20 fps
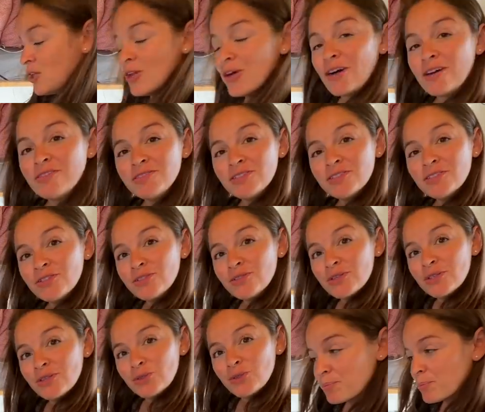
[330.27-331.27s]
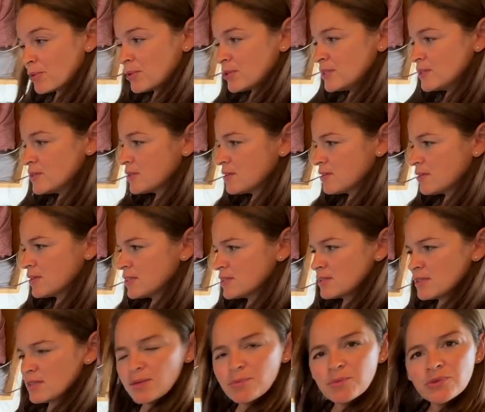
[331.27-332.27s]
love to use those pods, I think is
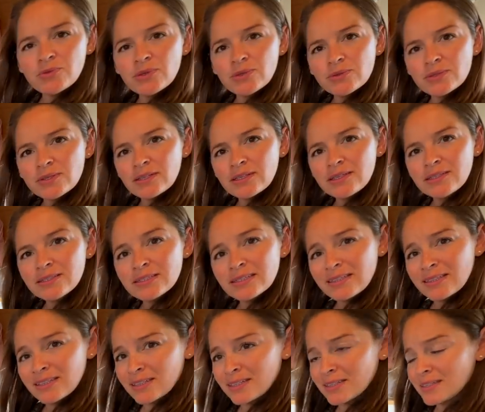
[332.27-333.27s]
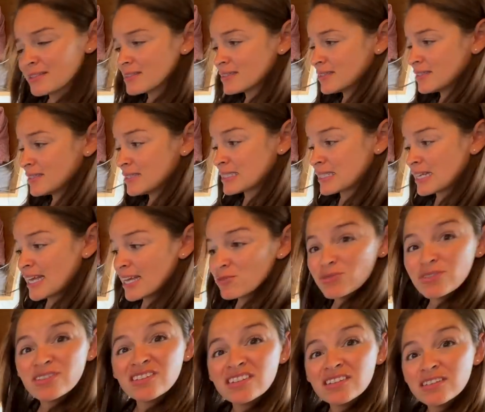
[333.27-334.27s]
the name of those things, that is
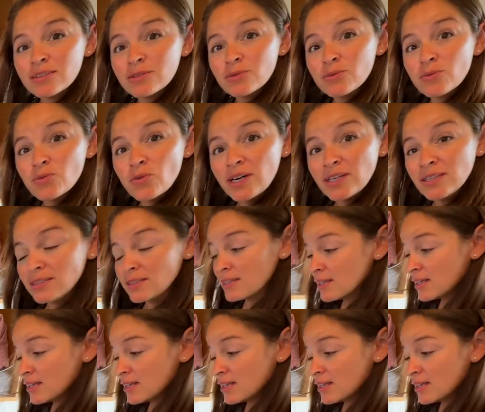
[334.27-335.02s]
everything in one.